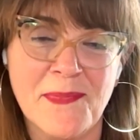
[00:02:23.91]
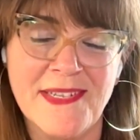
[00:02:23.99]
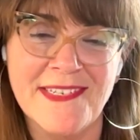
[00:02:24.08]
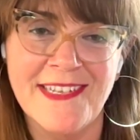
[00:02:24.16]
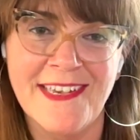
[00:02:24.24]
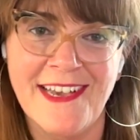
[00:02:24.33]

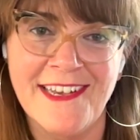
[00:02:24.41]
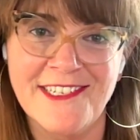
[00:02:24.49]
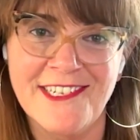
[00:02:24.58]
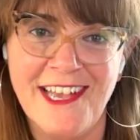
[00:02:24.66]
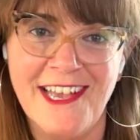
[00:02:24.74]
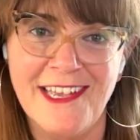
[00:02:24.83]
miss
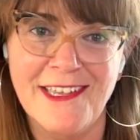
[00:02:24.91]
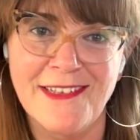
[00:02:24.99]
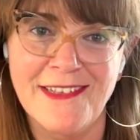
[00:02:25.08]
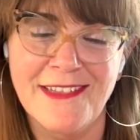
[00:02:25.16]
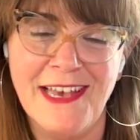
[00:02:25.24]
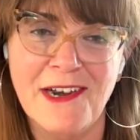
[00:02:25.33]
AIGA
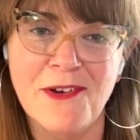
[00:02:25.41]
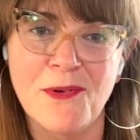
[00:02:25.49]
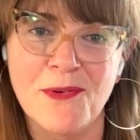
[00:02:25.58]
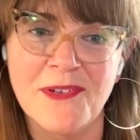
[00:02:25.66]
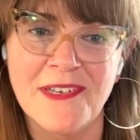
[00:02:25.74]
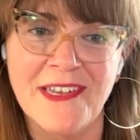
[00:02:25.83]
and that
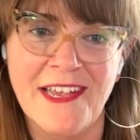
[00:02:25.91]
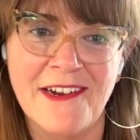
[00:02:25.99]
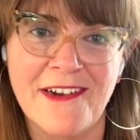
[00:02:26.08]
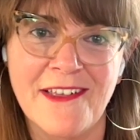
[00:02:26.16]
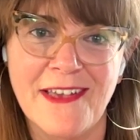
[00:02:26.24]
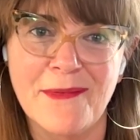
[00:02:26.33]
golden
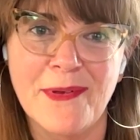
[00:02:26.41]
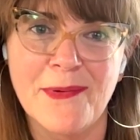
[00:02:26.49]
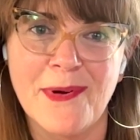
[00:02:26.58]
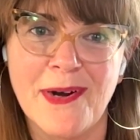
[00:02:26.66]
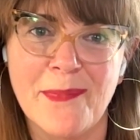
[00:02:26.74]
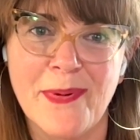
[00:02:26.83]
era that we
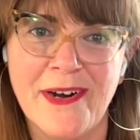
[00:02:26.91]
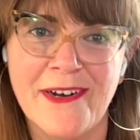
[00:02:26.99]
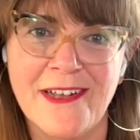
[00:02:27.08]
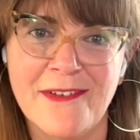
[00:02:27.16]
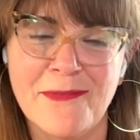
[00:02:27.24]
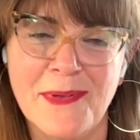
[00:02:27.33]
were a part of.